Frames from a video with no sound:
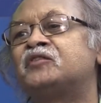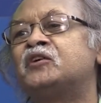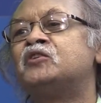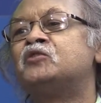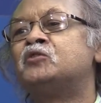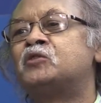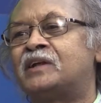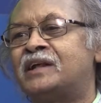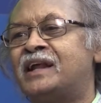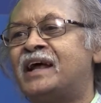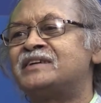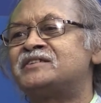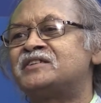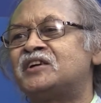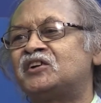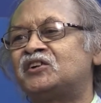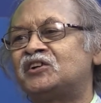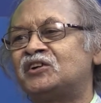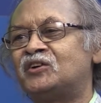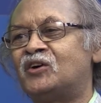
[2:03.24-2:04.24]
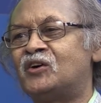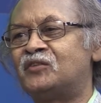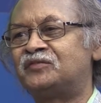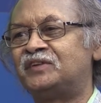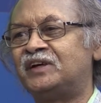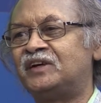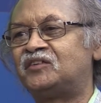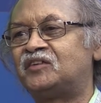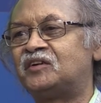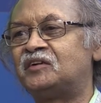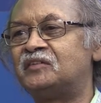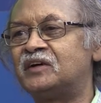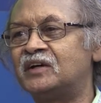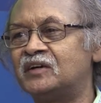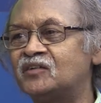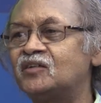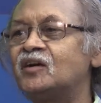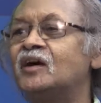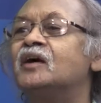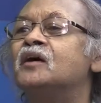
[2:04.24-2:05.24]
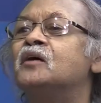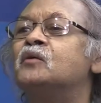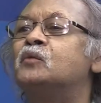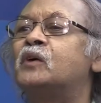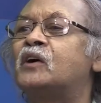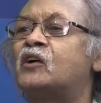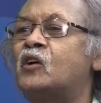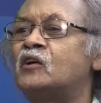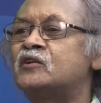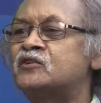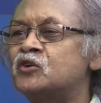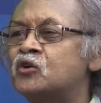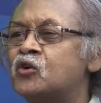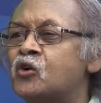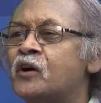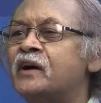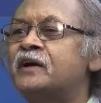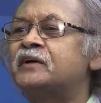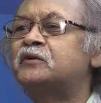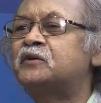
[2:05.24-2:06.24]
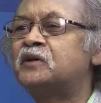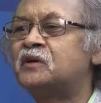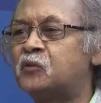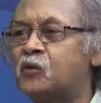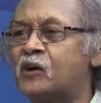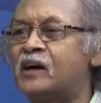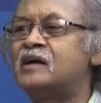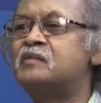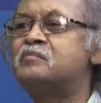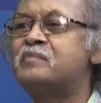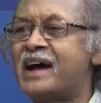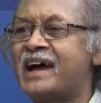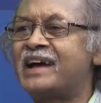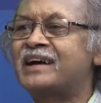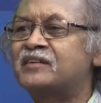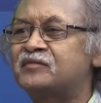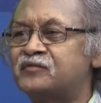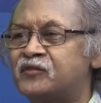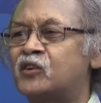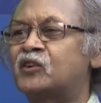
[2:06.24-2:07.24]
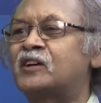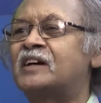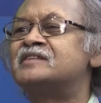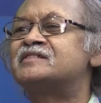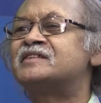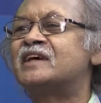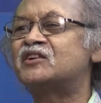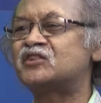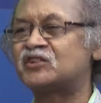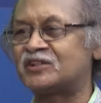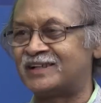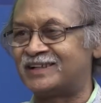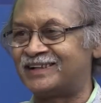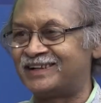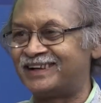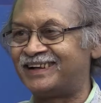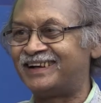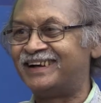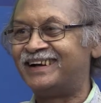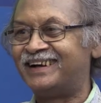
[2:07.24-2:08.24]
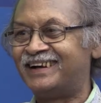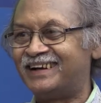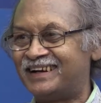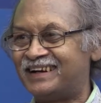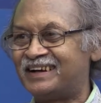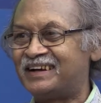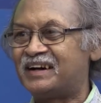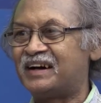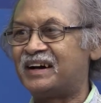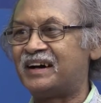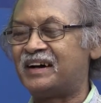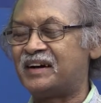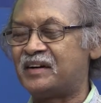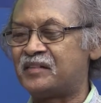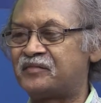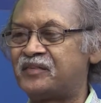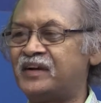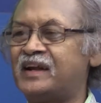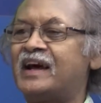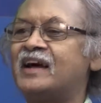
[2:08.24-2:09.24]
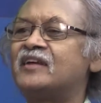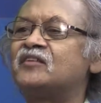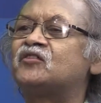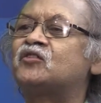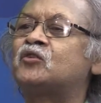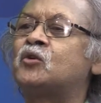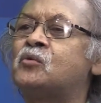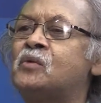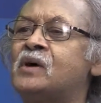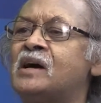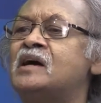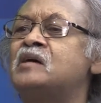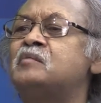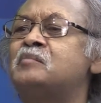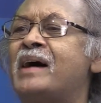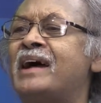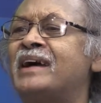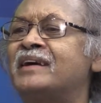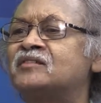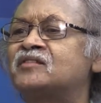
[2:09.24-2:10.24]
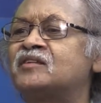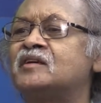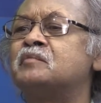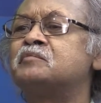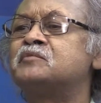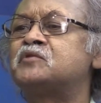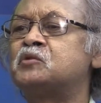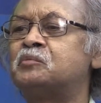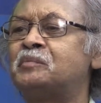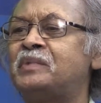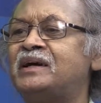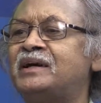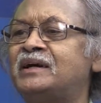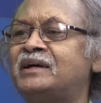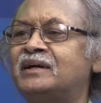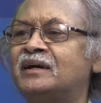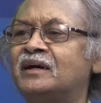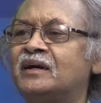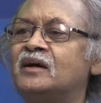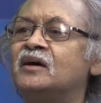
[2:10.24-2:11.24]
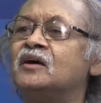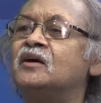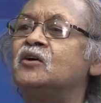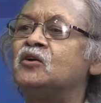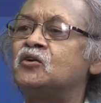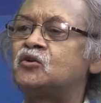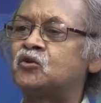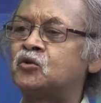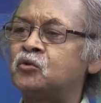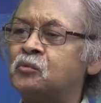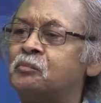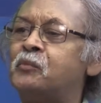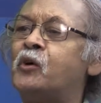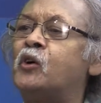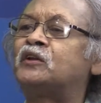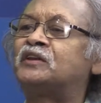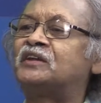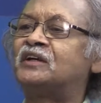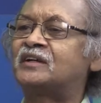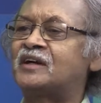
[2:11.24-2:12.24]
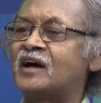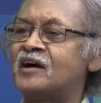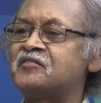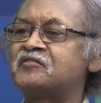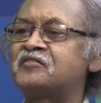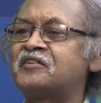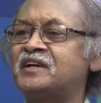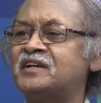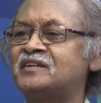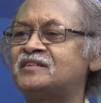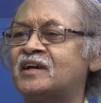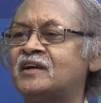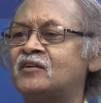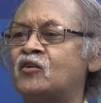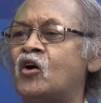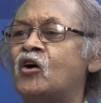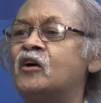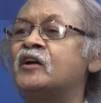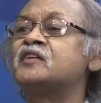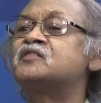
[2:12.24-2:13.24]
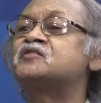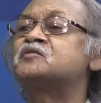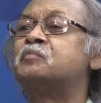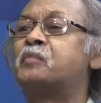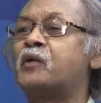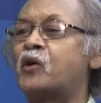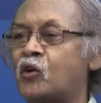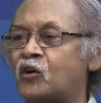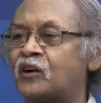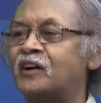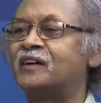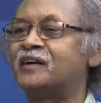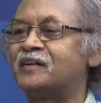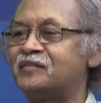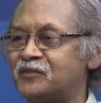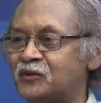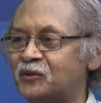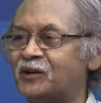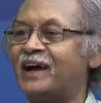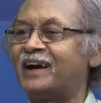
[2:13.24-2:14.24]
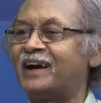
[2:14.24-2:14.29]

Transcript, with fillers: for utilization of these rivers were also going to the World Bank for concessional uh, finance. So, World Bank seemed to be to both the countries an honest broker if you